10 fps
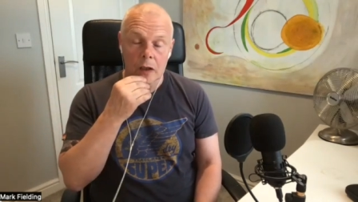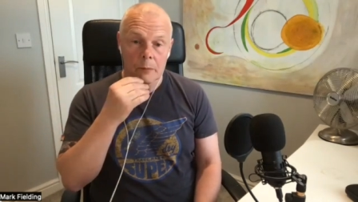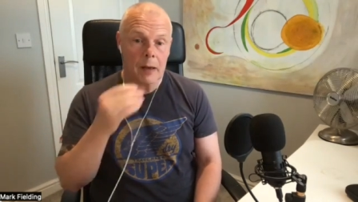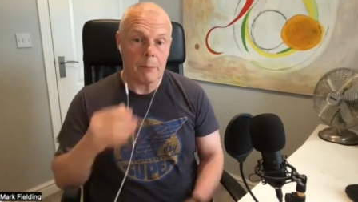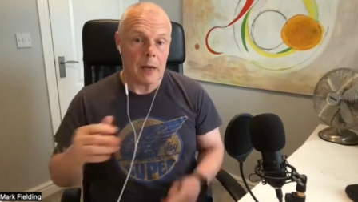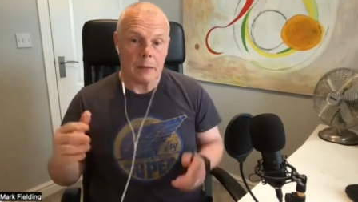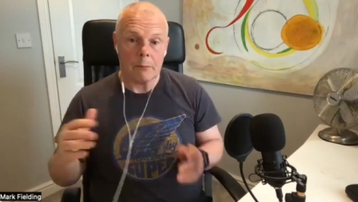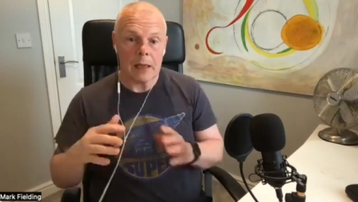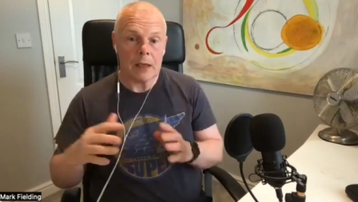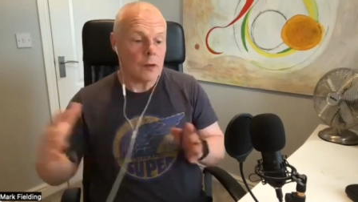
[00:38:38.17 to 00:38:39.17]

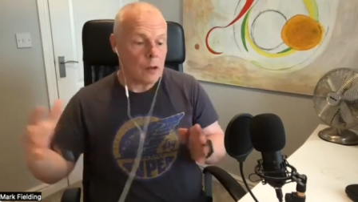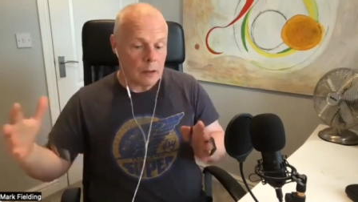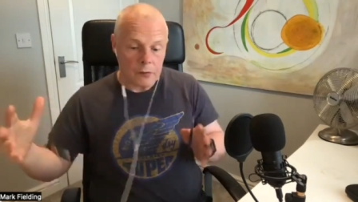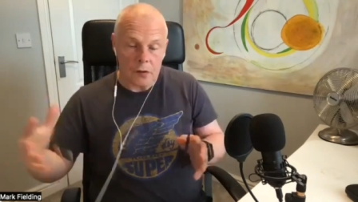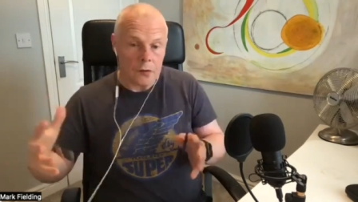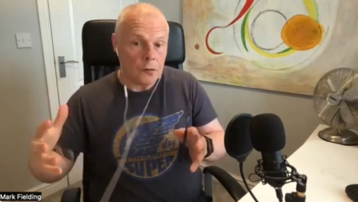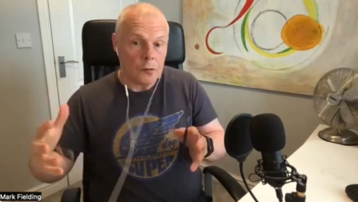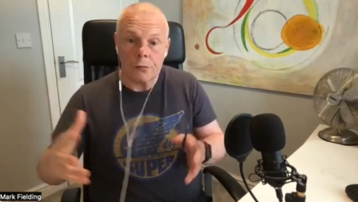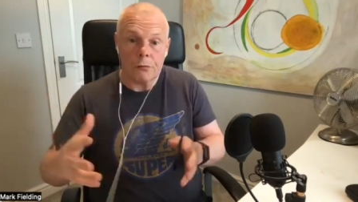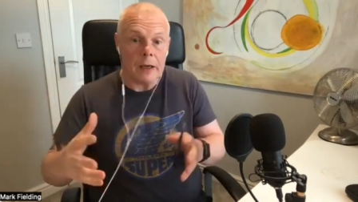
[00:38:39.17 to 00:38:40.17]
Men, men's lives can just
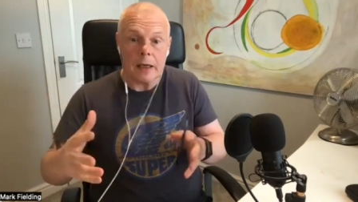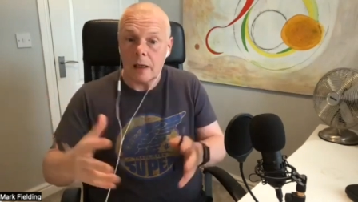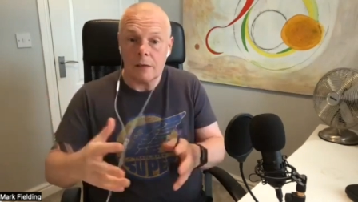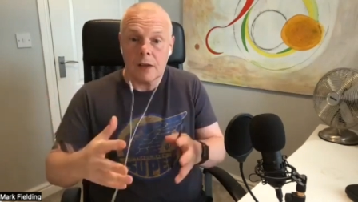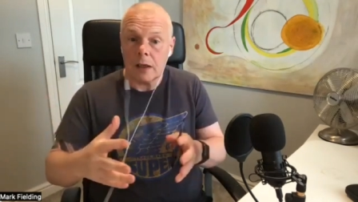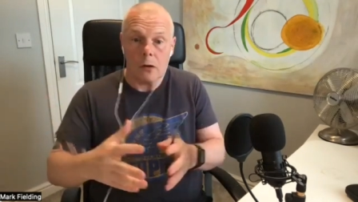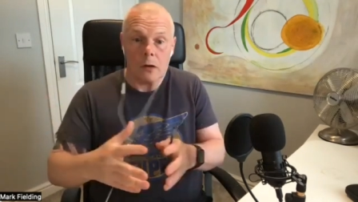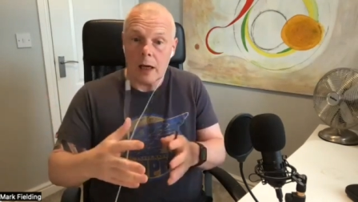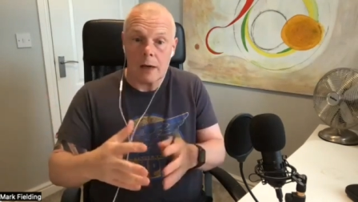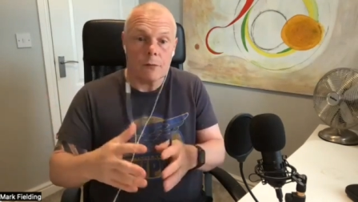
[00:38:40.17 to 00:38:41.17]
shrink if they're not
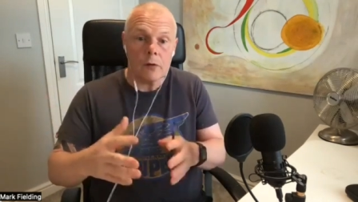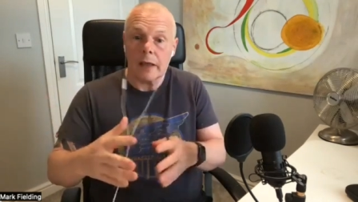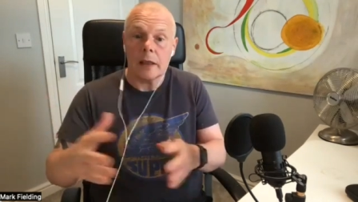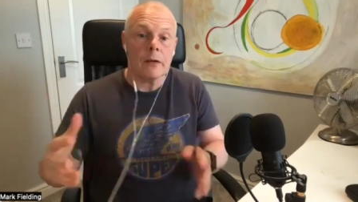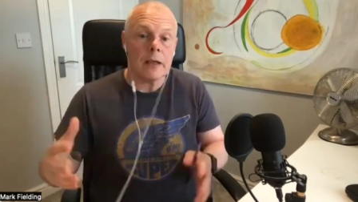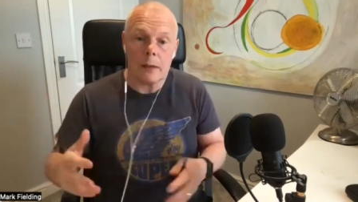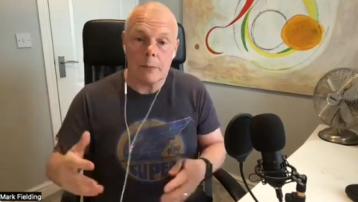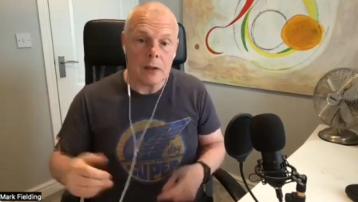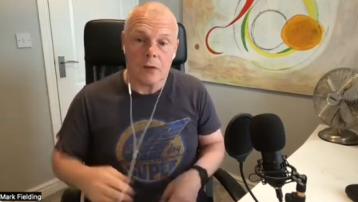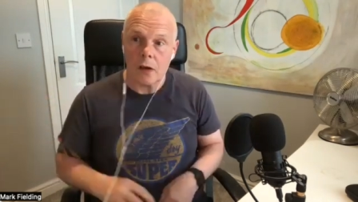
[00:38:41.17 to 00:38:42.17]
careful. Yeah. They don't keep
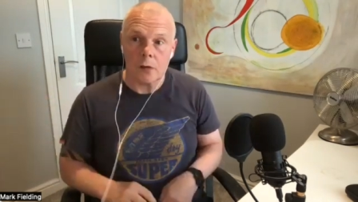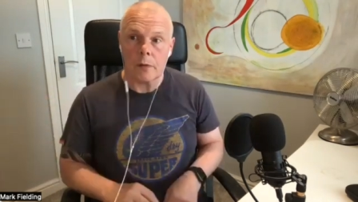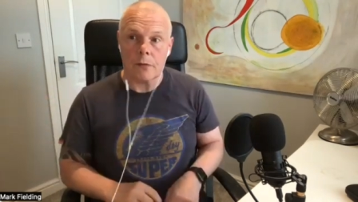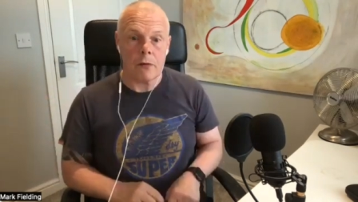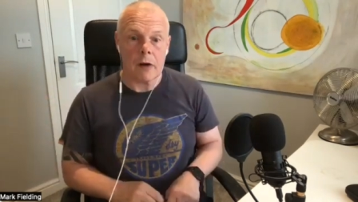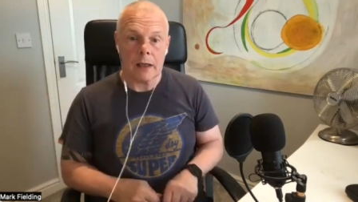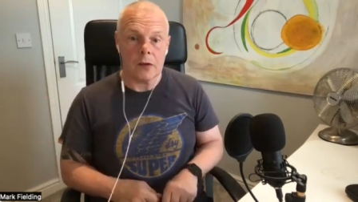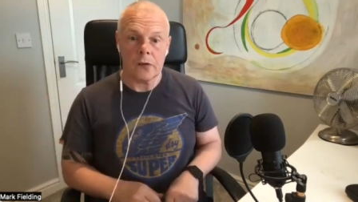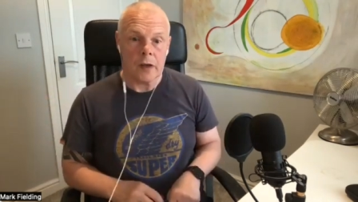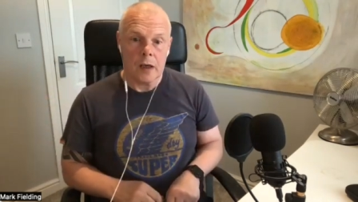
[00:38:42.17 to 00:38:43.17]
in touch with
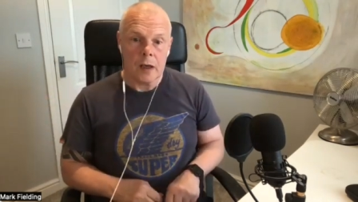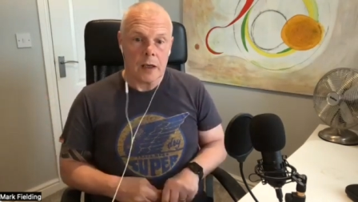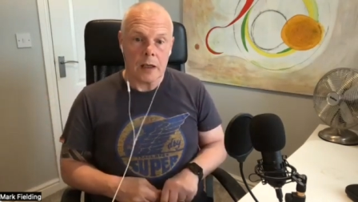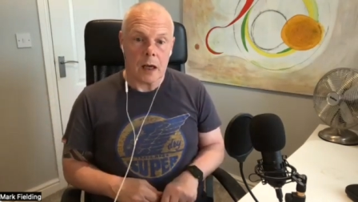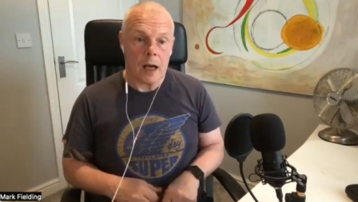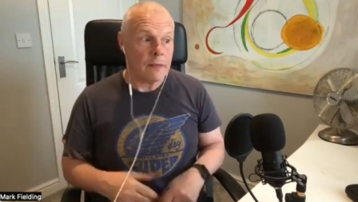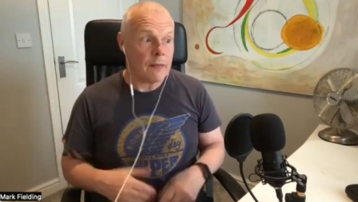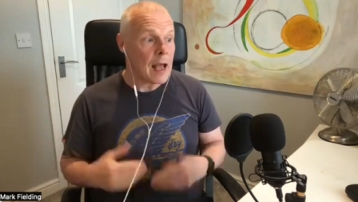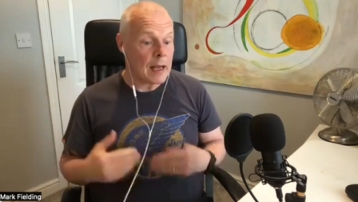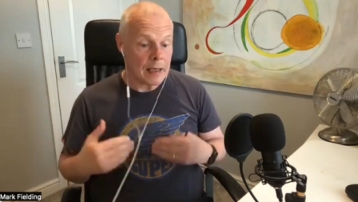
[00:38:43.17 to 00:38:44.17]
friends, you know, and
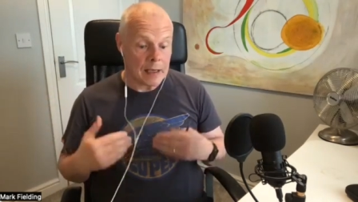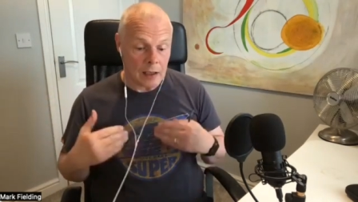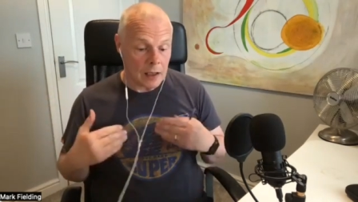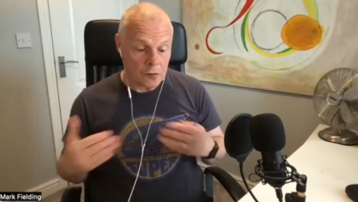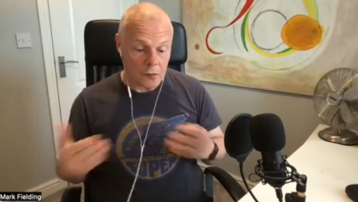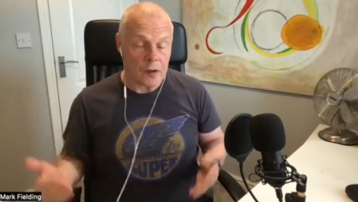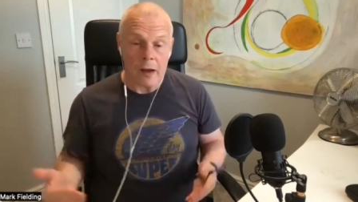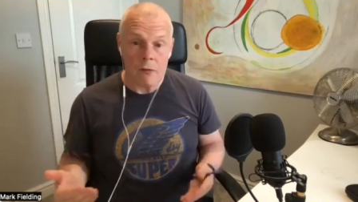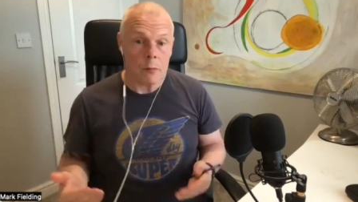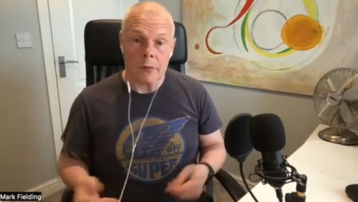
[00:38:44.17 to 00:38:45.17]
that is a
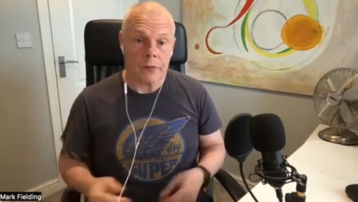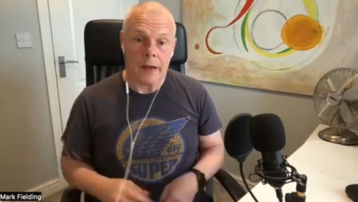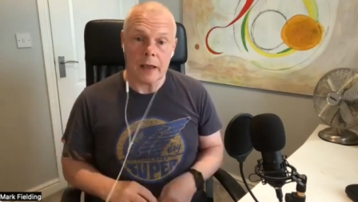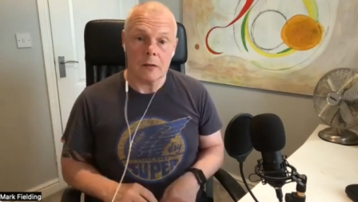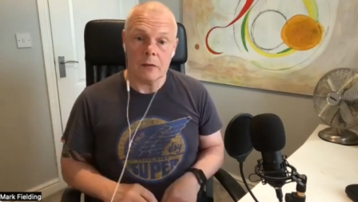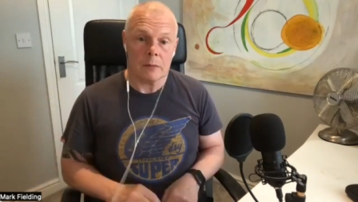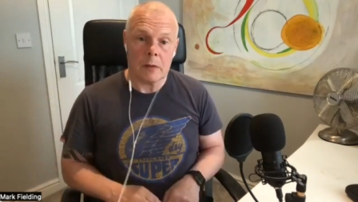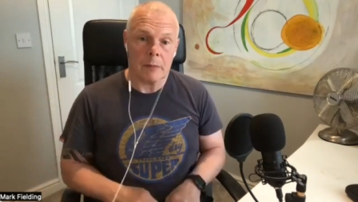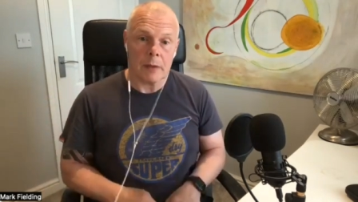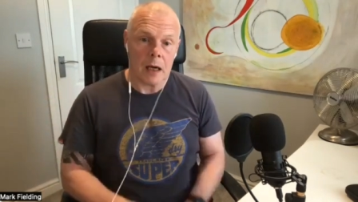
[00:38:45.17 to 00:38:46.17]
terrible thing.
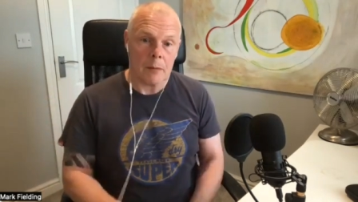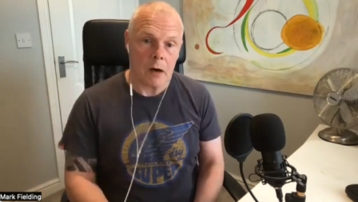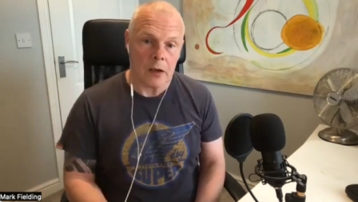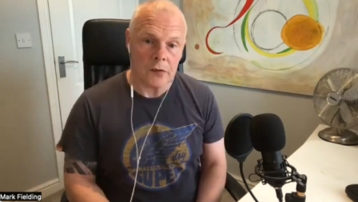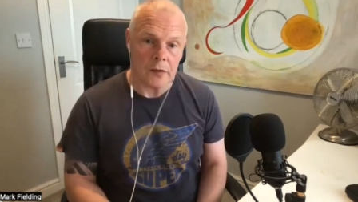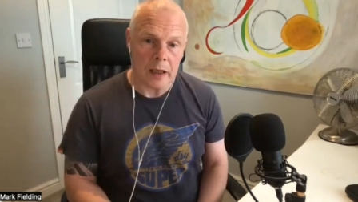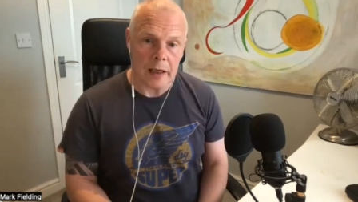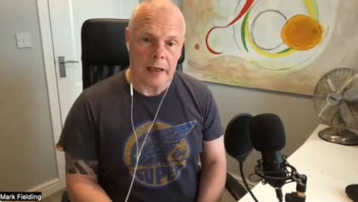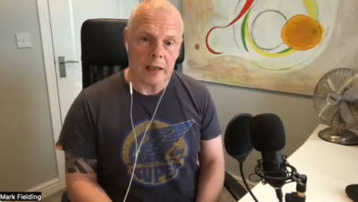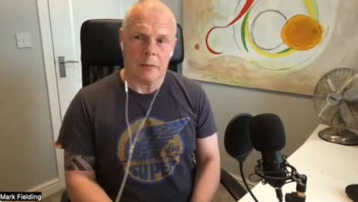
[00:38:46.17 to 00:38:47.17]
Men become
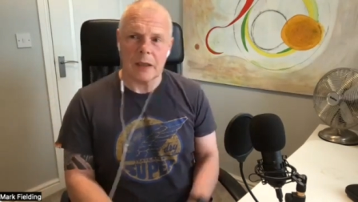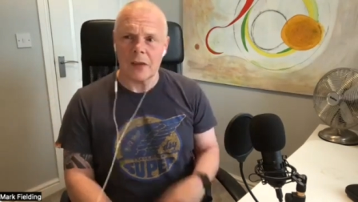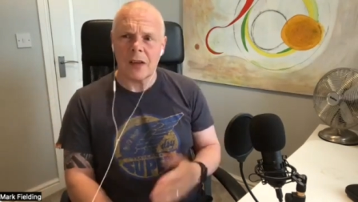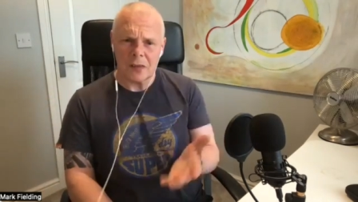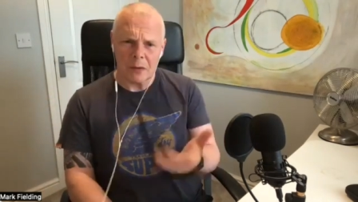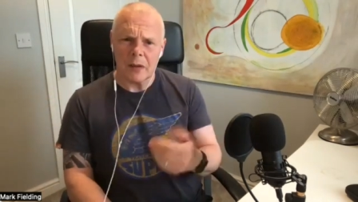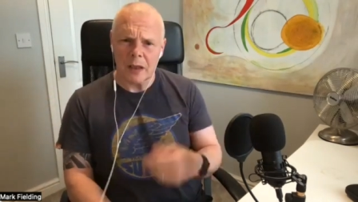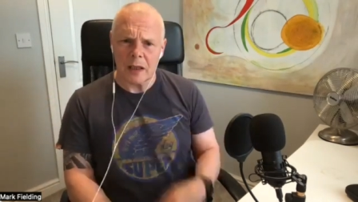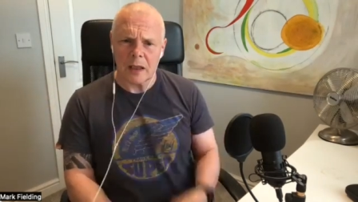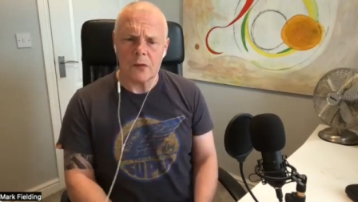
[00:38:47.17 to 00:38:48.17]
isolated. I mean, is that
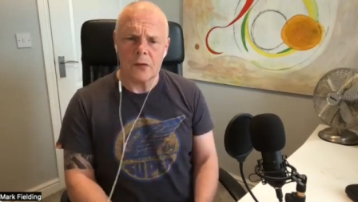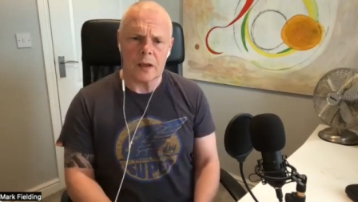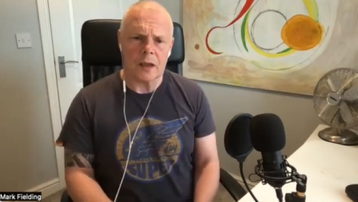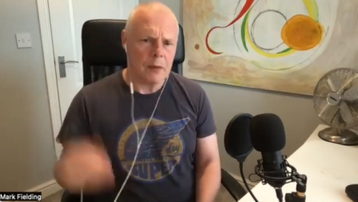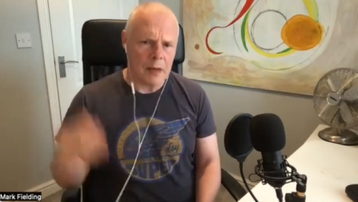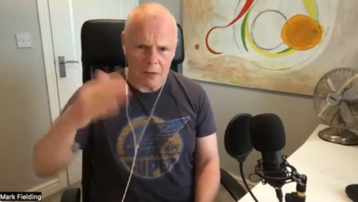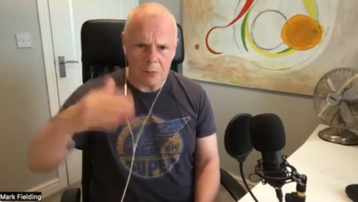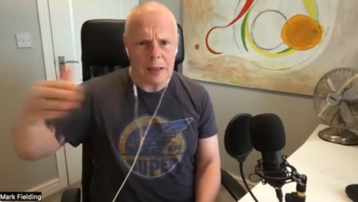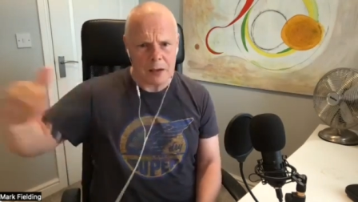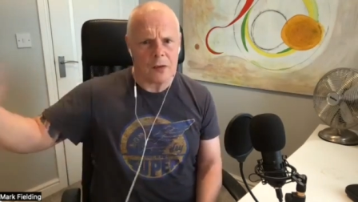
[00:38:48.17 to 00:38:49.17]
something that you see as
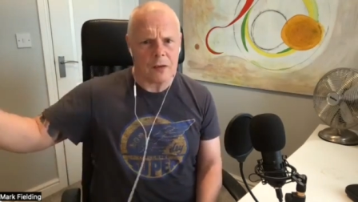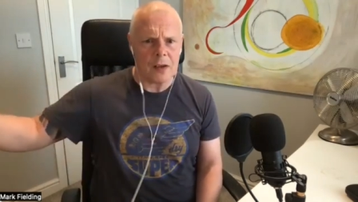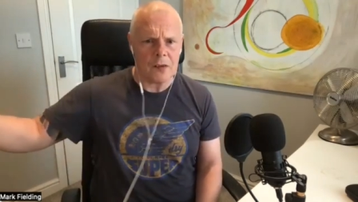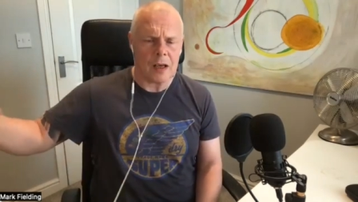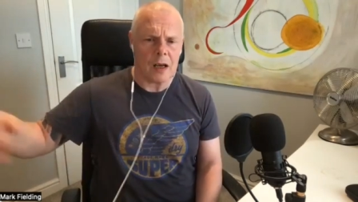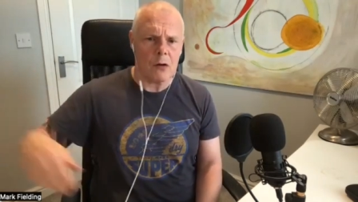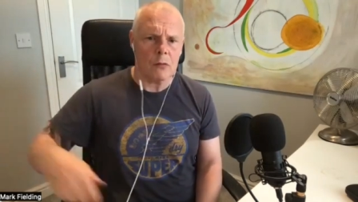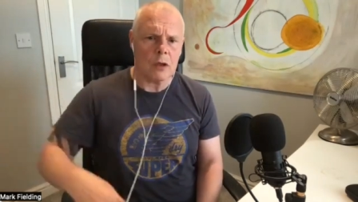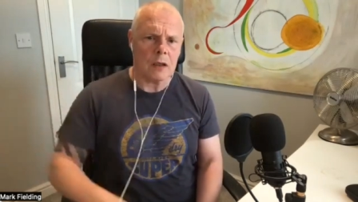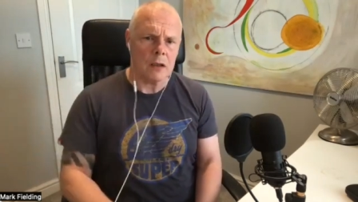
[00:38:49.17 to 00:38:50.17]
men tend to get
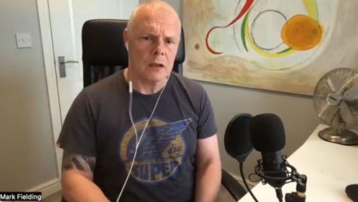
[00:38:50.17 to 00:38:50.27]
older?